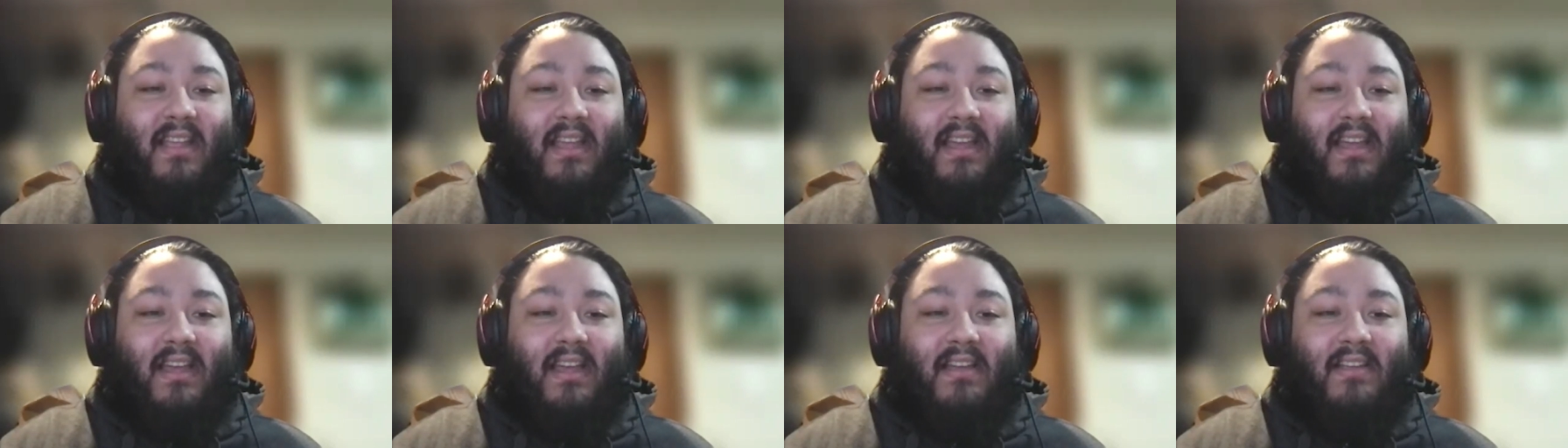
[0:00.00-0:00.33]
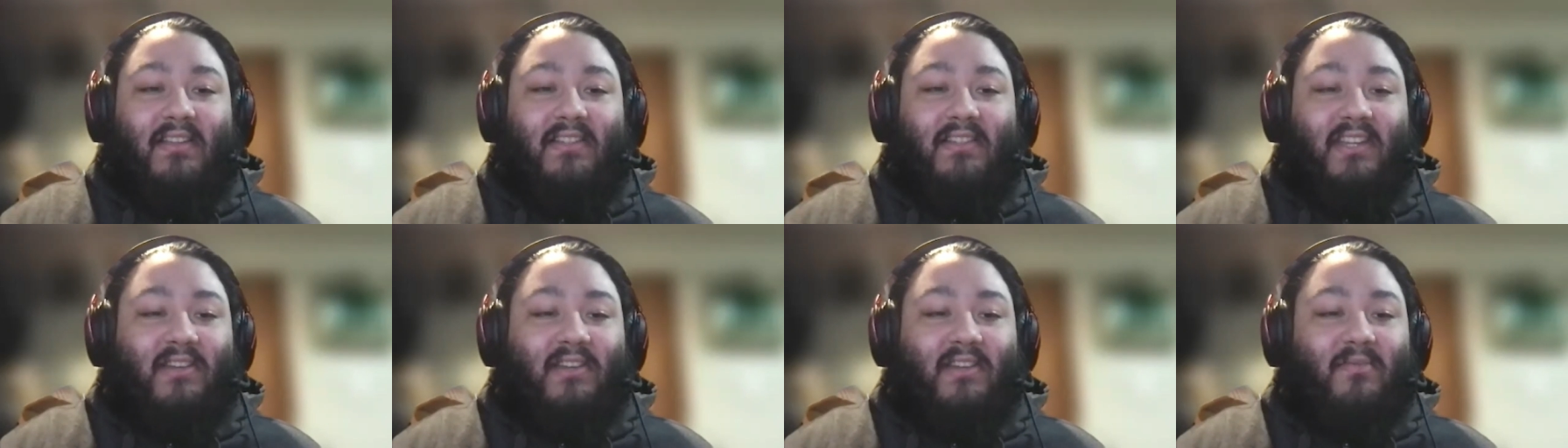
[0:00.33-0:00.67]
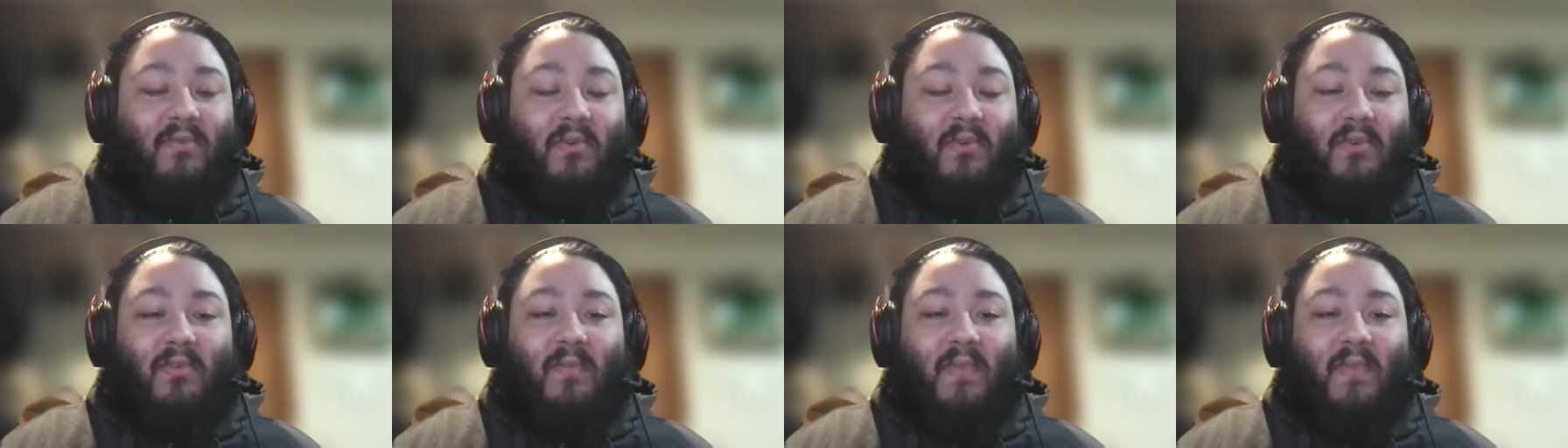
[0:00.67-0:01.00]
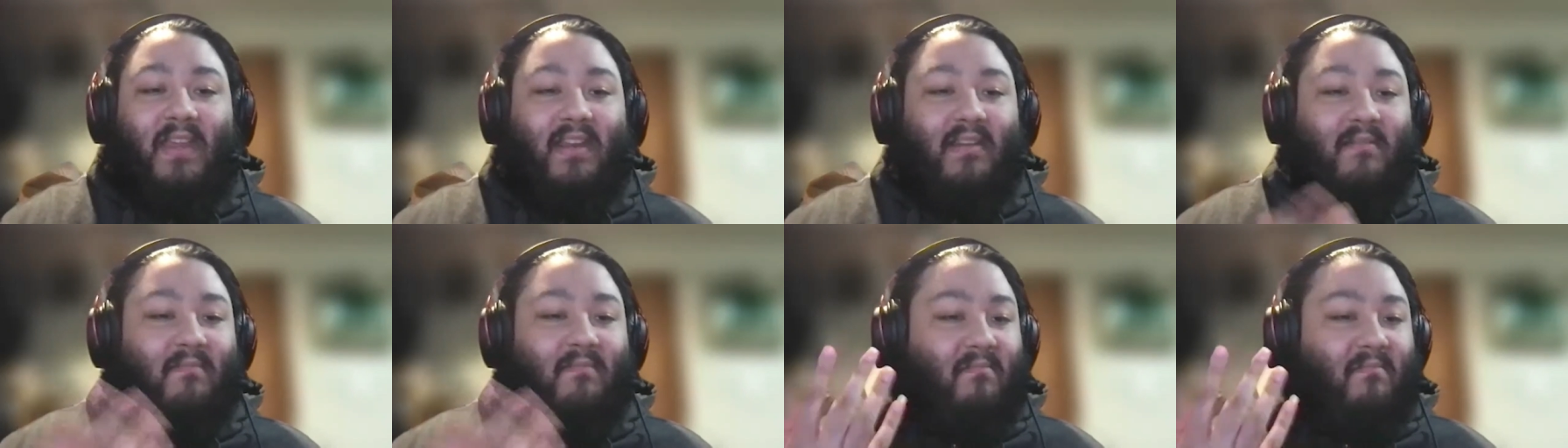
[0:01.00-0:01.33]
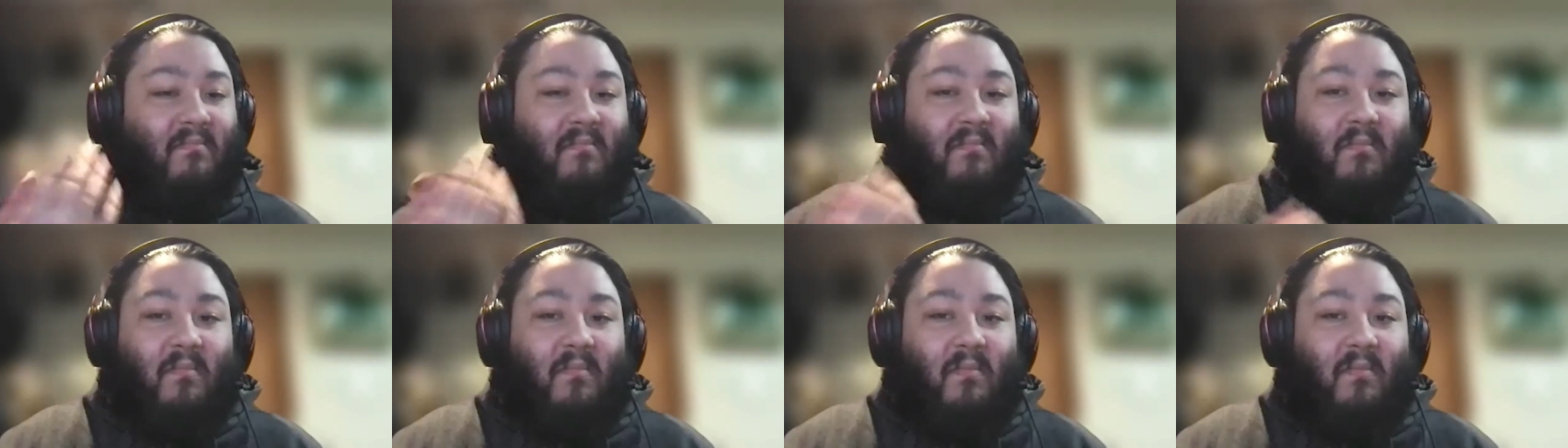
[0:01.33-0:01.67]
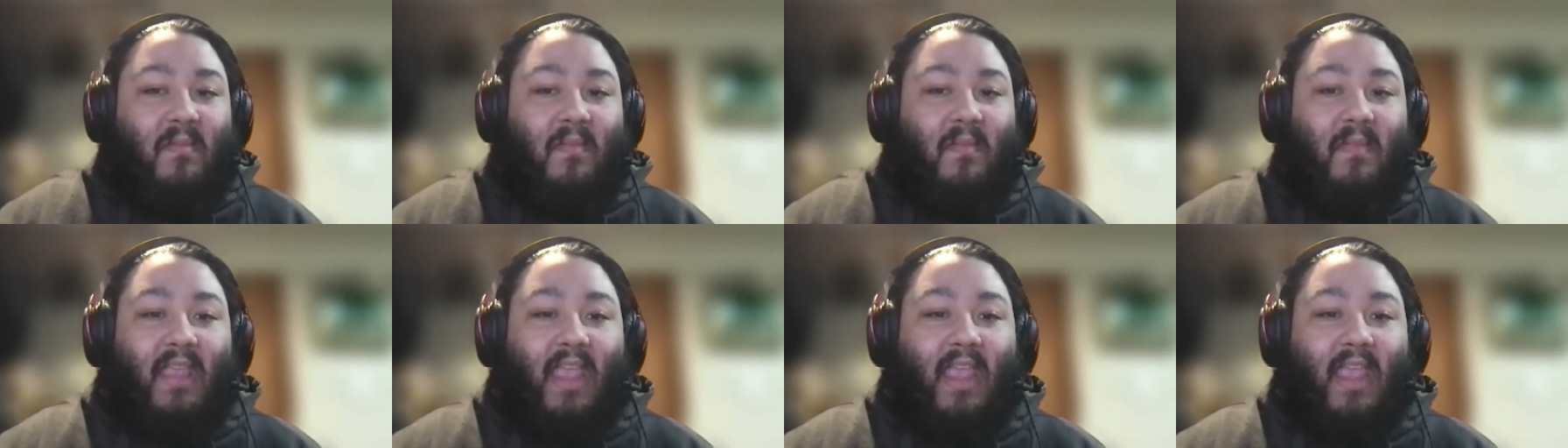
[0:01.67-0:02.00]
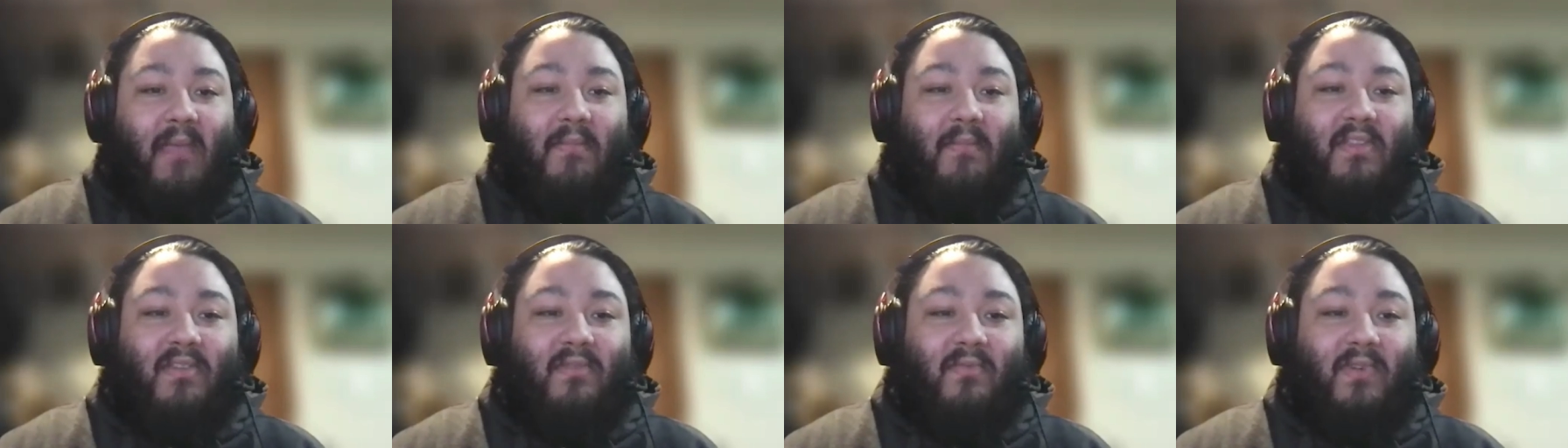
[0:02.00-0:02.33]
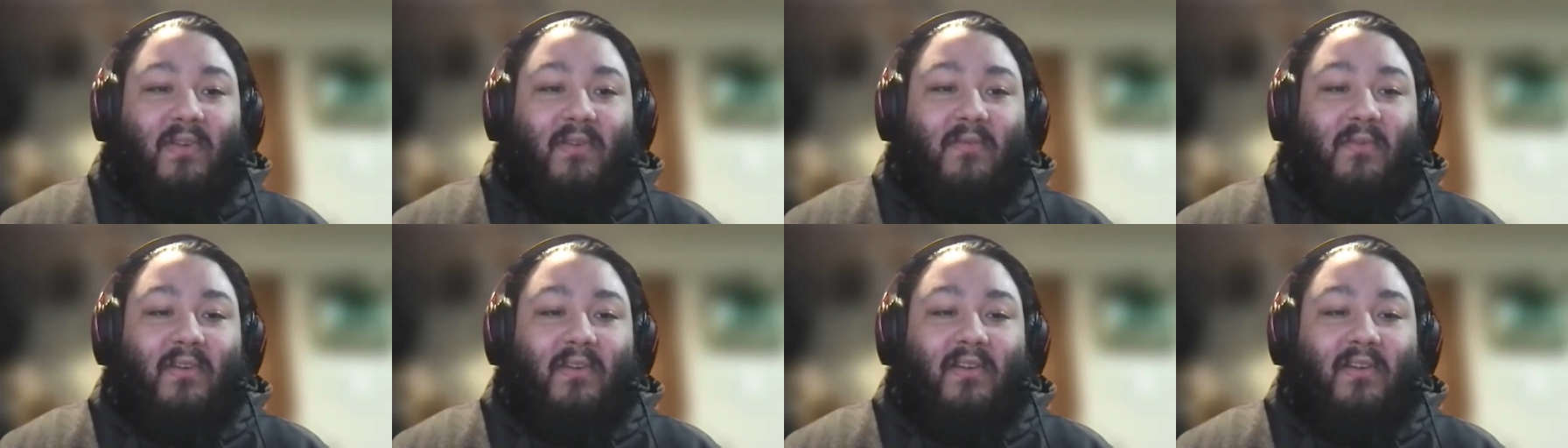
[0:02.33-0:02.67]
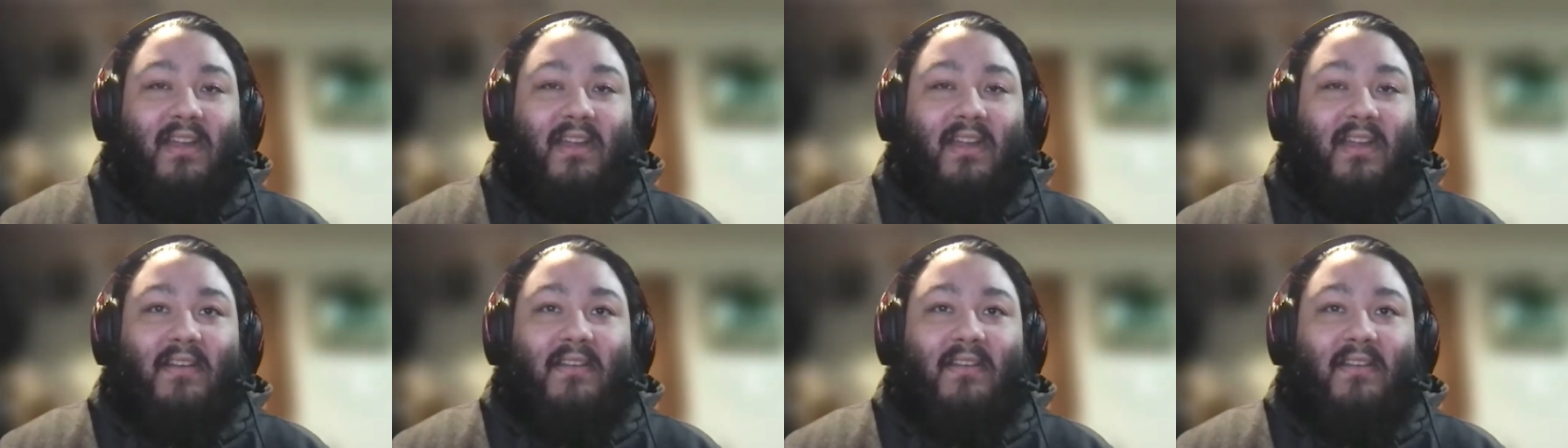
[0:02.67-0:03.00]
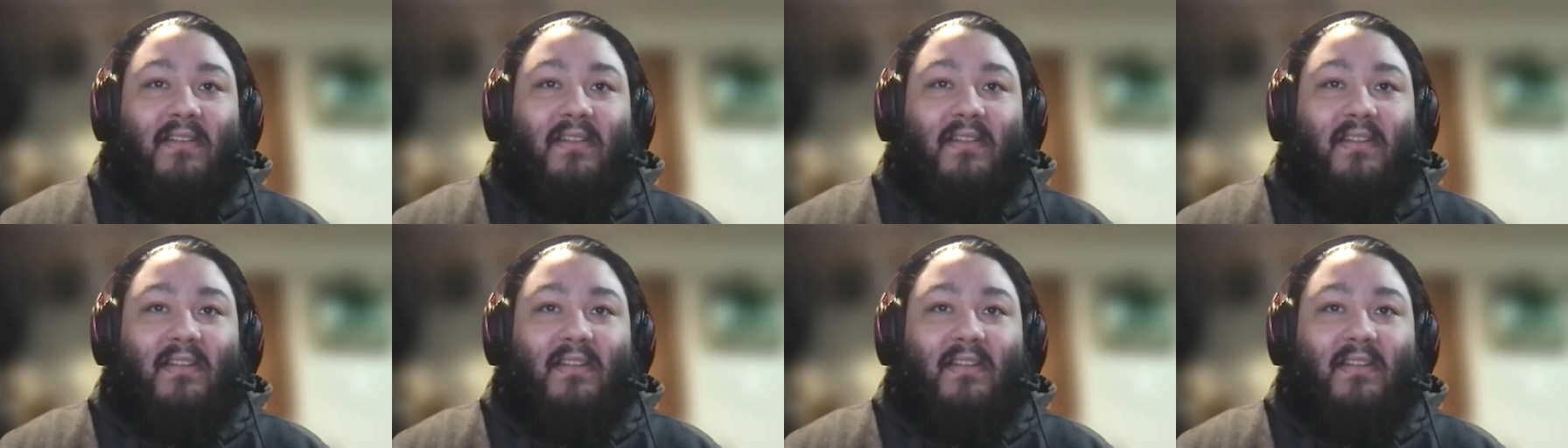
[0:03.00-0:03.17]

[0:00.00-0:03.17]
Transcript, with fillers: uh, she enrolled me and came to rework. And